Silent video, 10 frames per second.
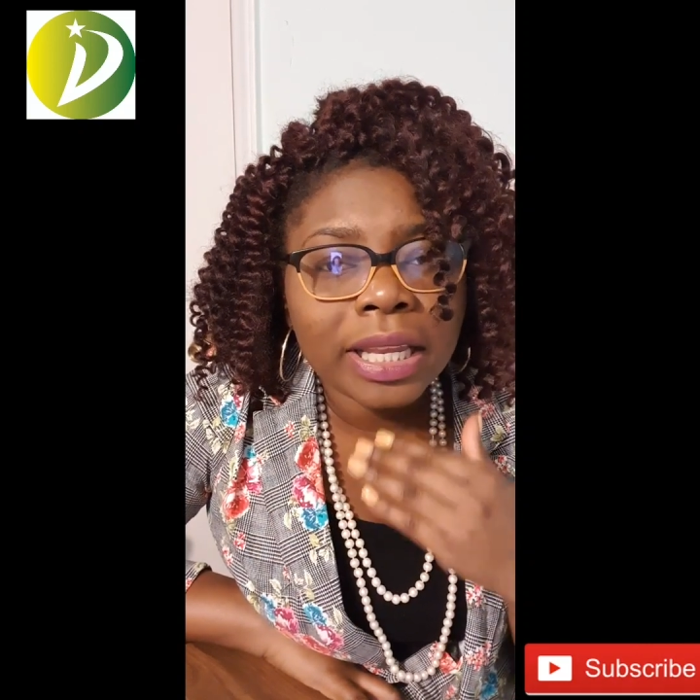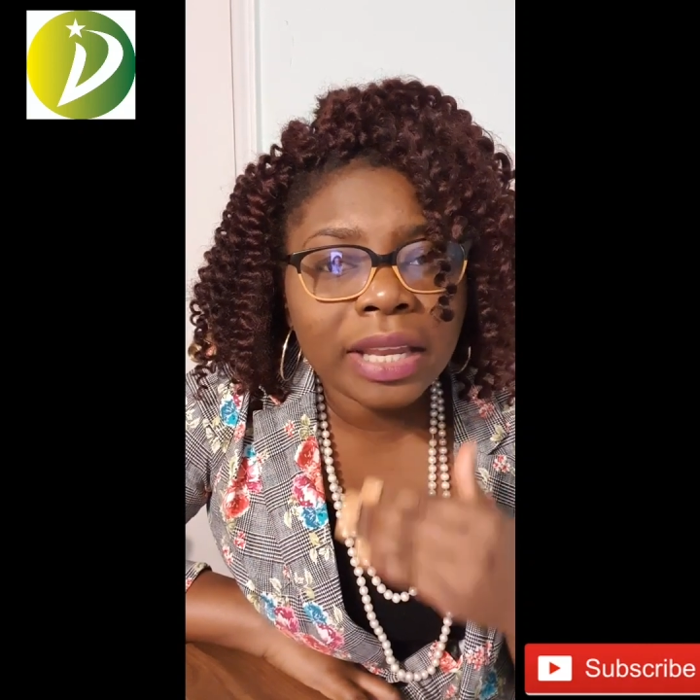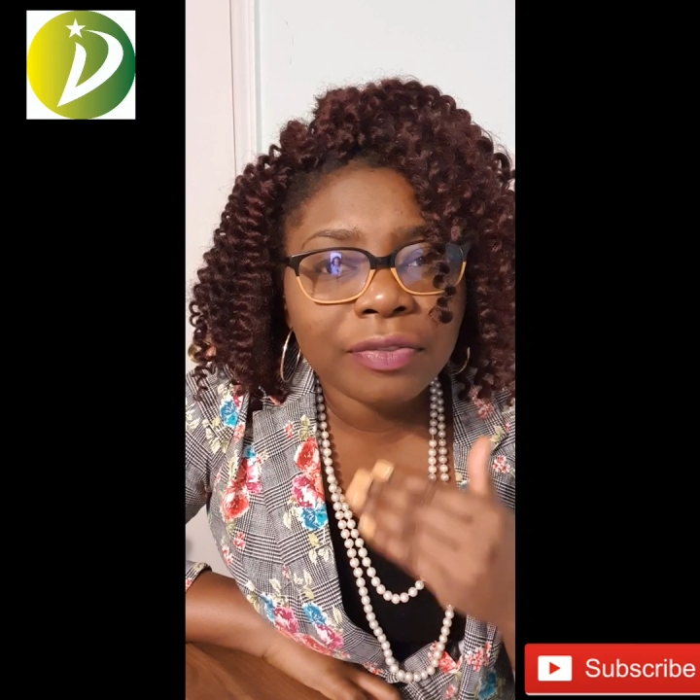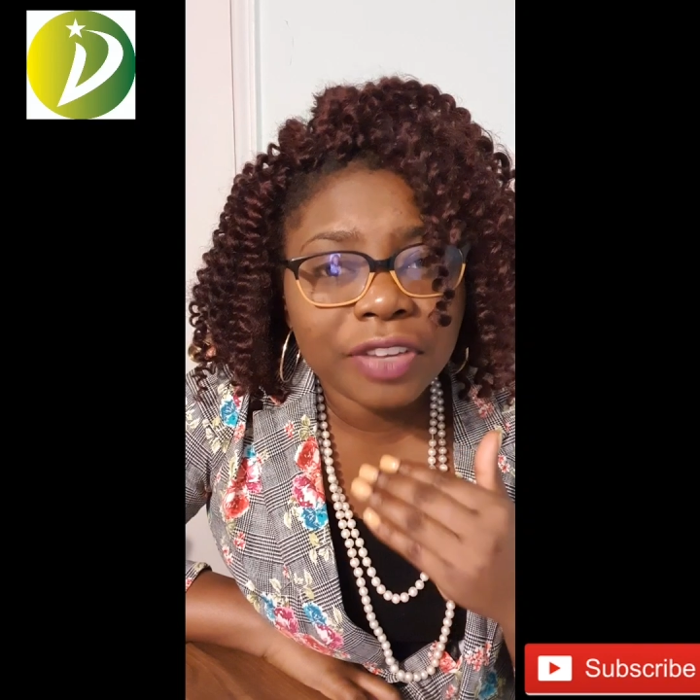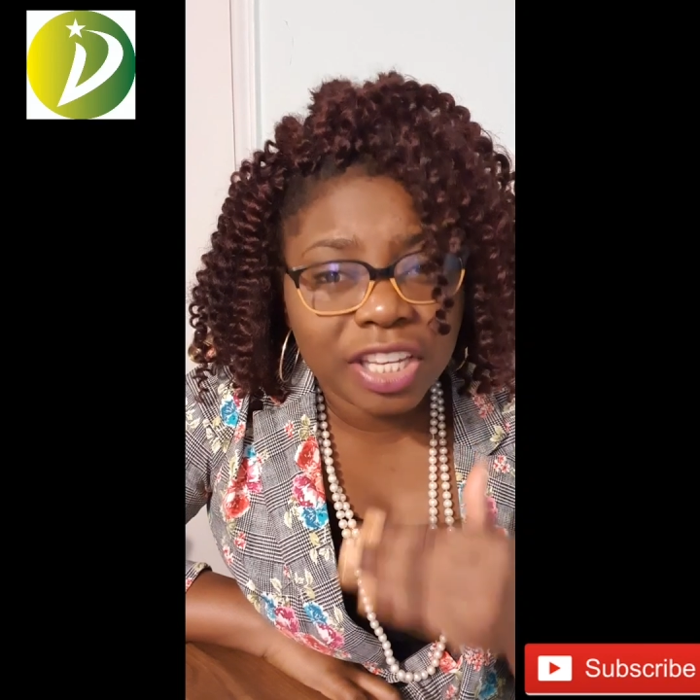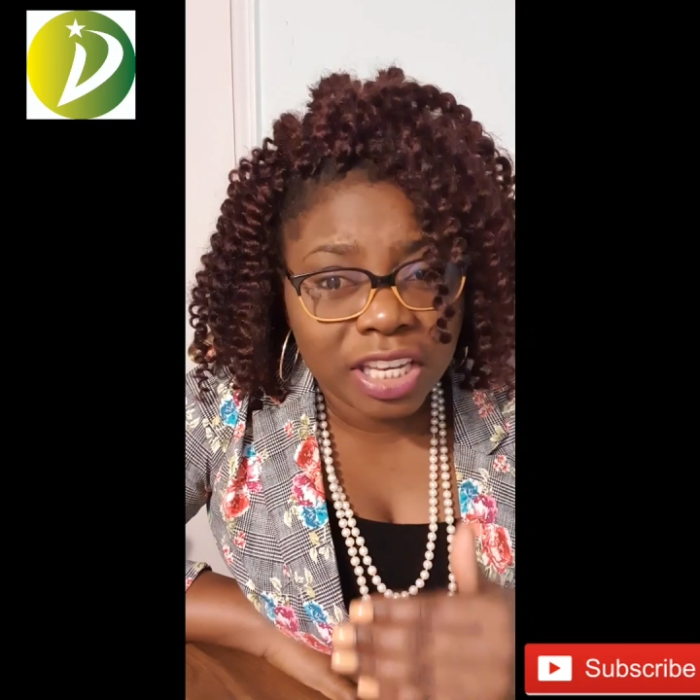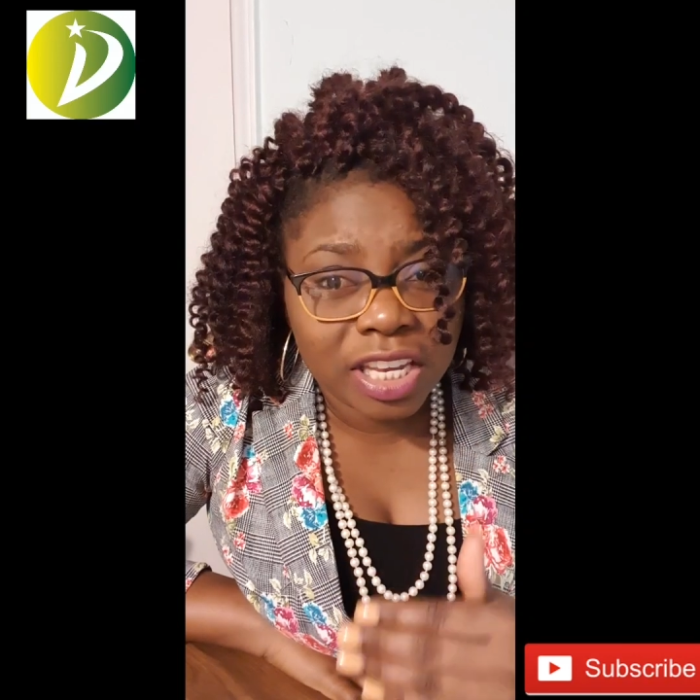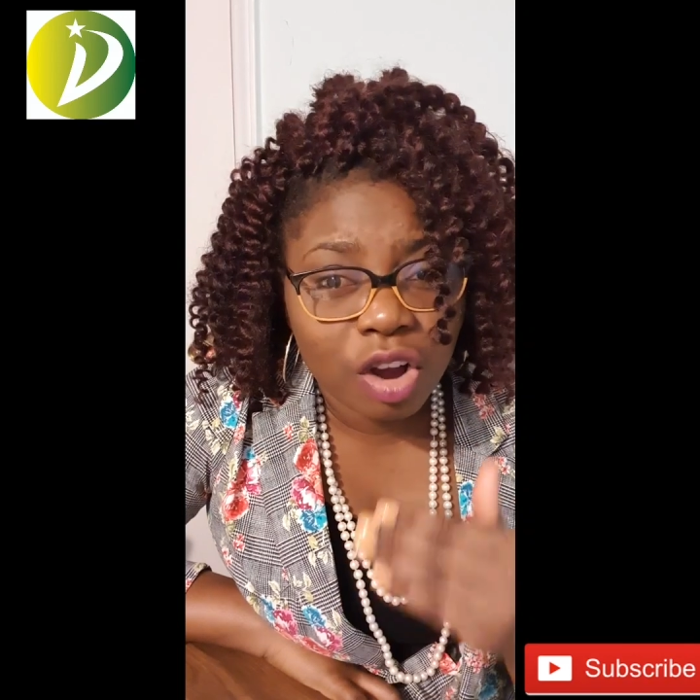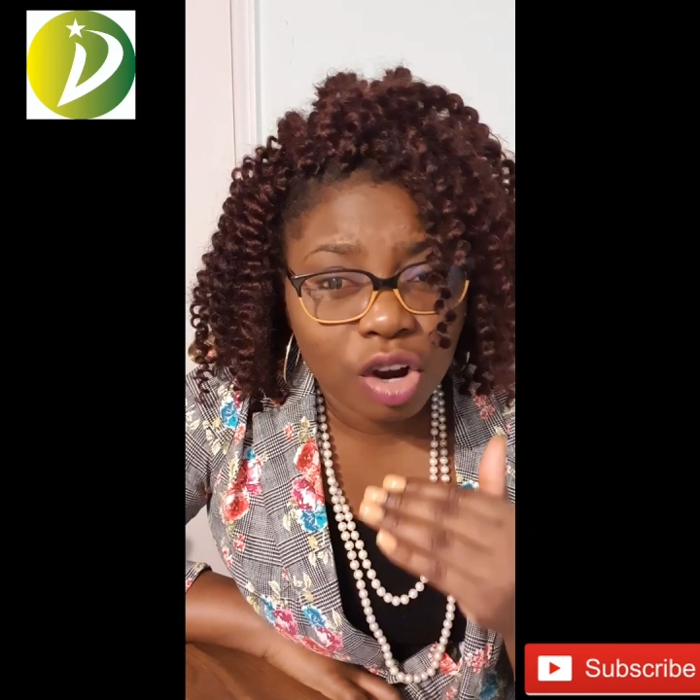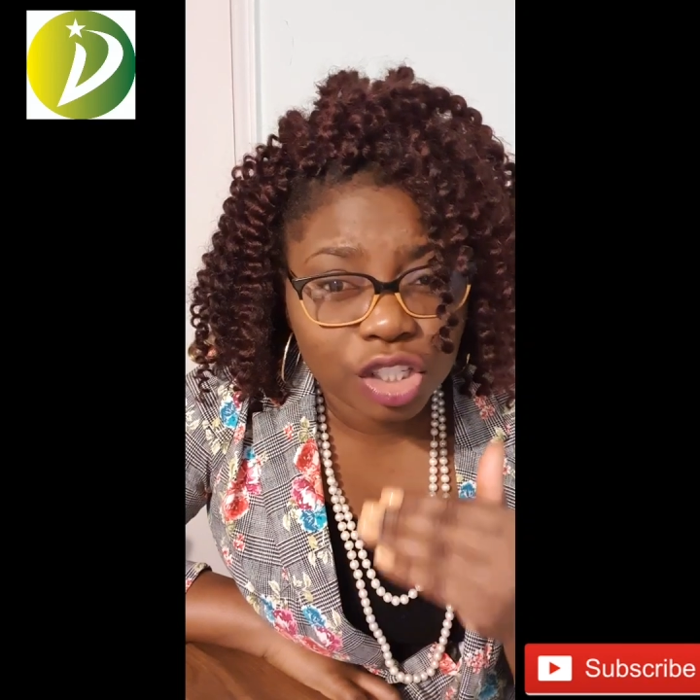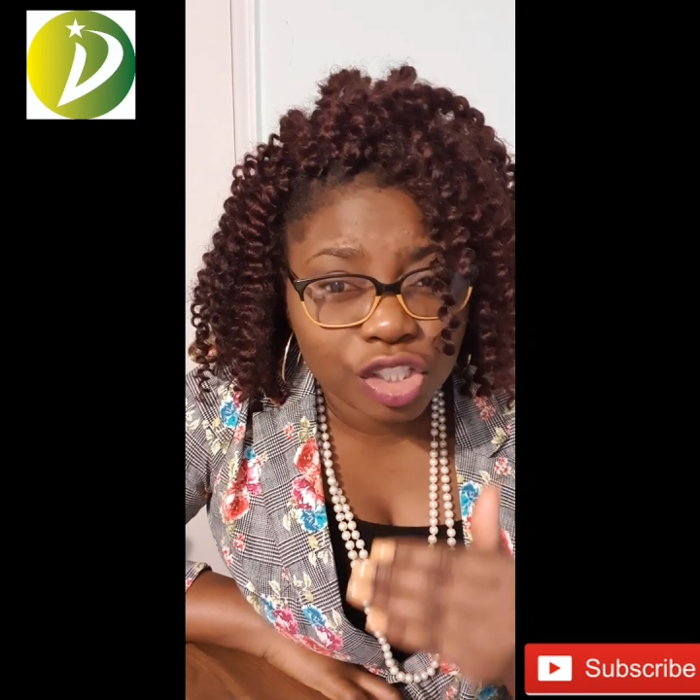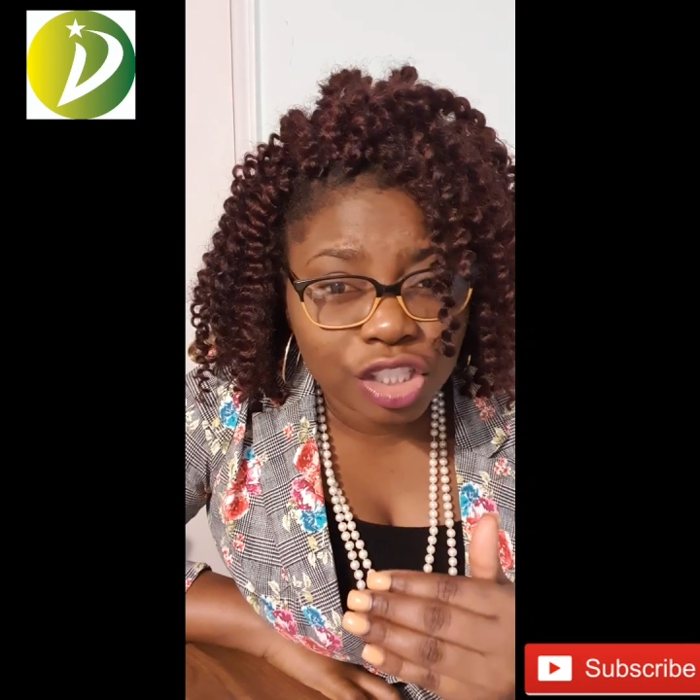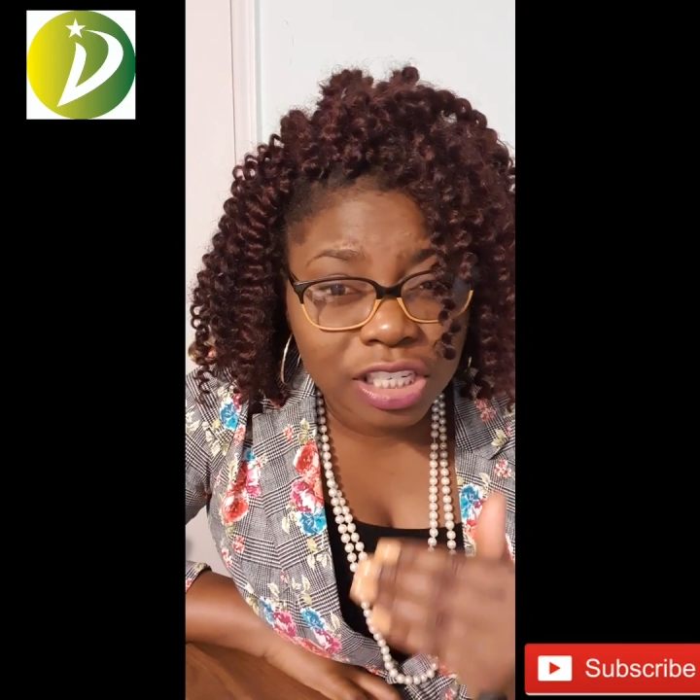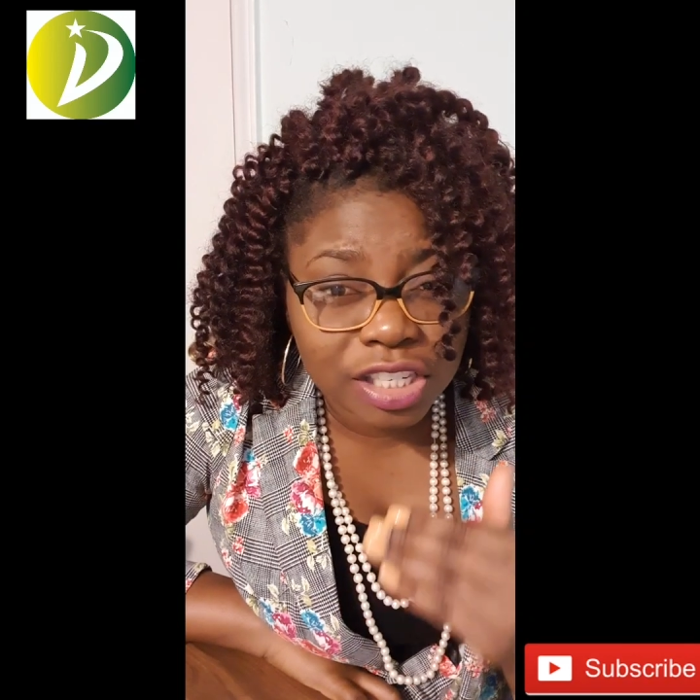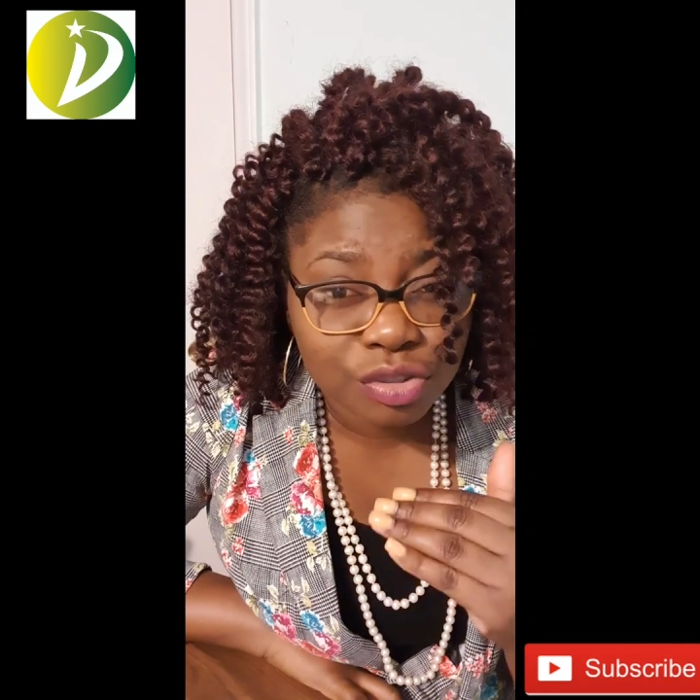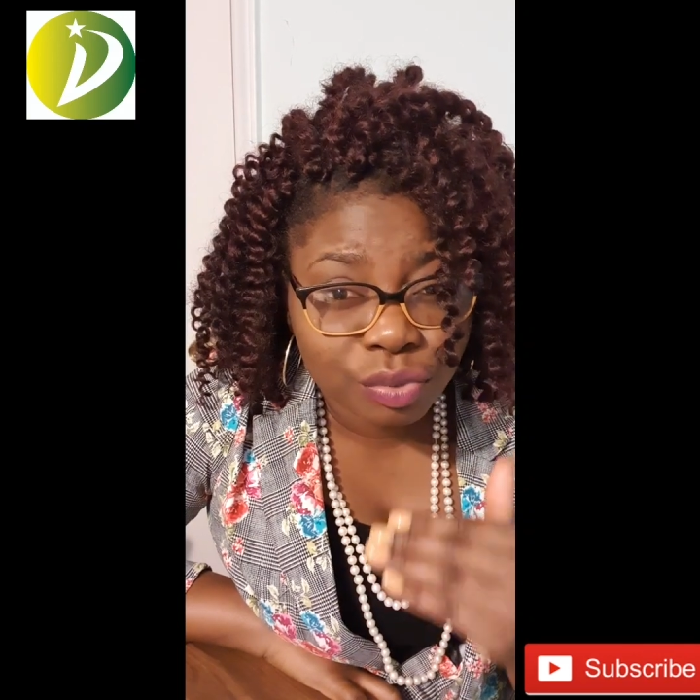if he or she is